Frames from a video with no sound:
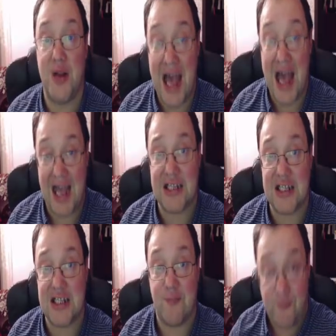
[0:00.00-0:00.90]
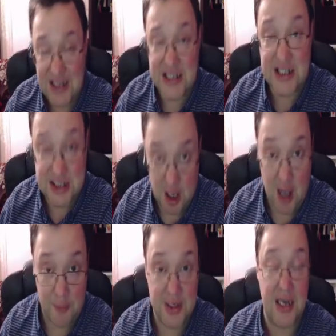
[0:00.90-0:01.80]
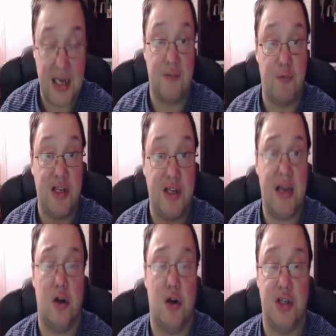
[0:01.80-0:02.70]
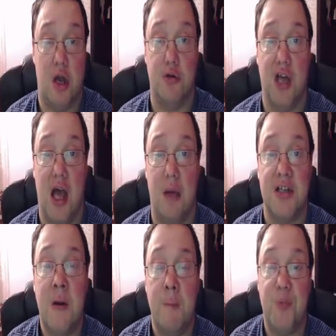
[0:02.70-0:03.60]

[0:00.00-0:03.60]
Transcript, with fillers: But as this update, if we take it on its own terms,